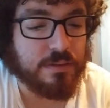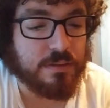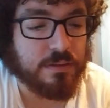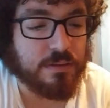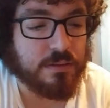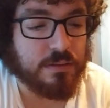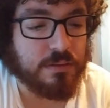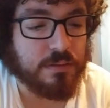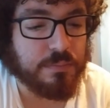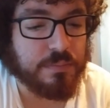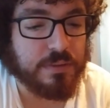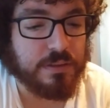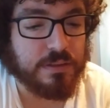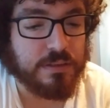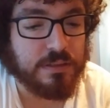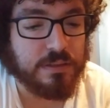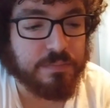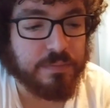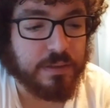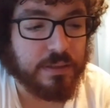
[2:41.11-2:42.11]
Uh, let me
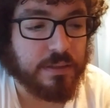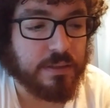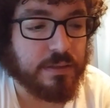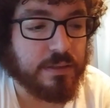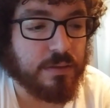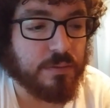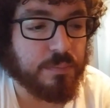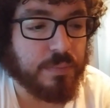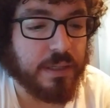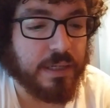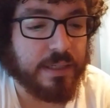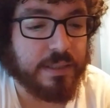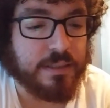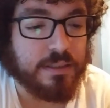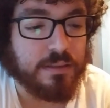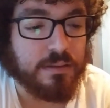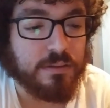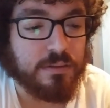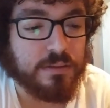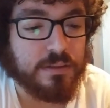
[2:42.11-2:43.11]
see if I can go back
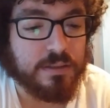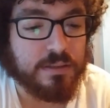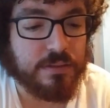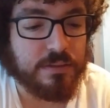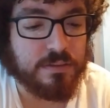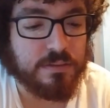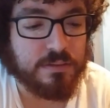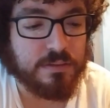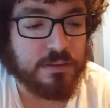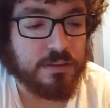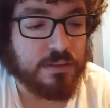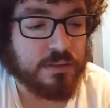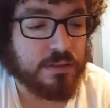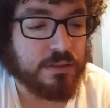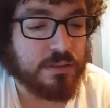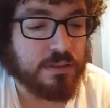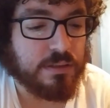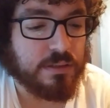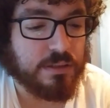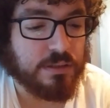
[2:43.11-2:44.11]
and look at
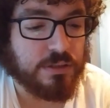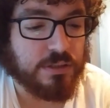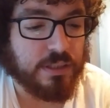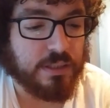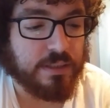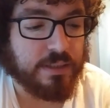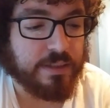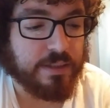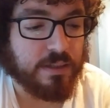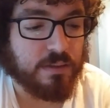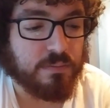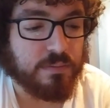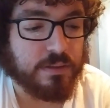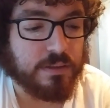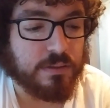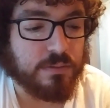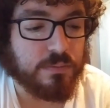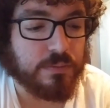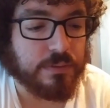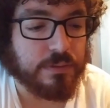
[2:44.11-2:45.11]
and check it out right
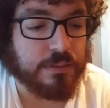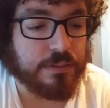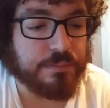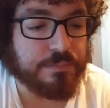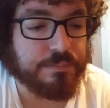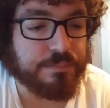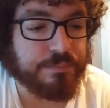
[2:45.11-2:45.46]
quick.